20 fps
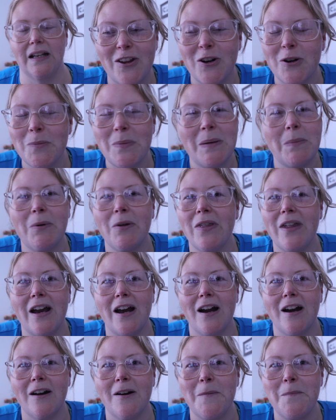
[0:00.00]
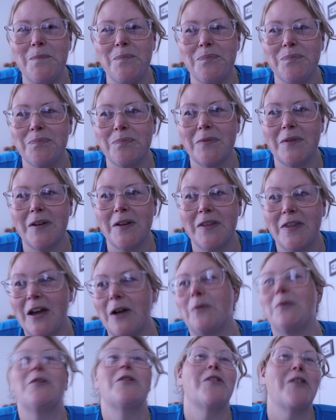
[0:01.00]
There were people there
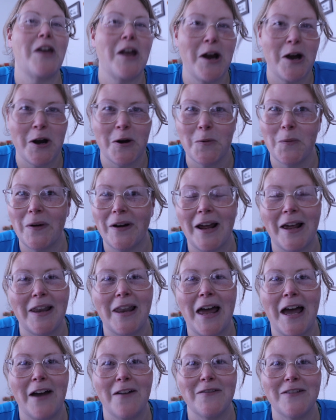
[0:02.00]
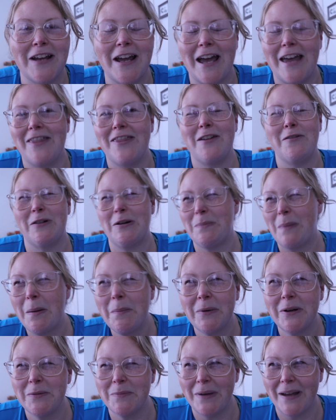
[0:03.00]
that were there when I left and they
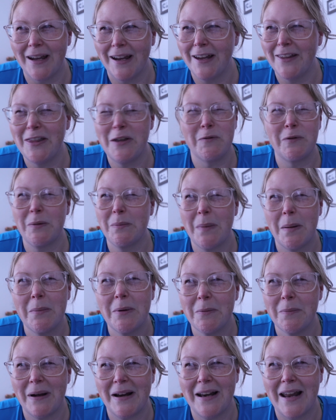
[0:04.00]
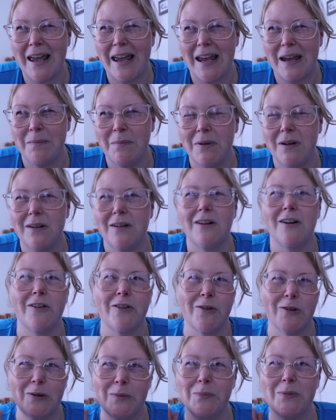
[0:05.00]
remembered me and they remember my name
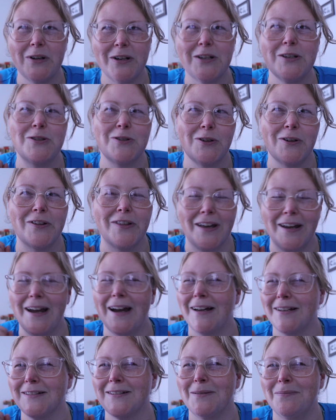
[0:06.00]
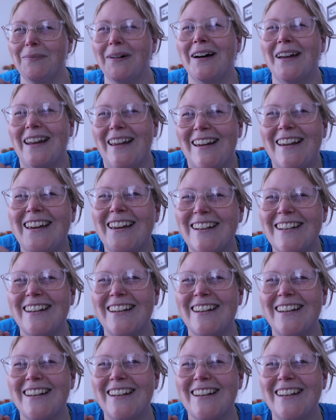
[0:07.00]
although I'm pretty sure they asked somebody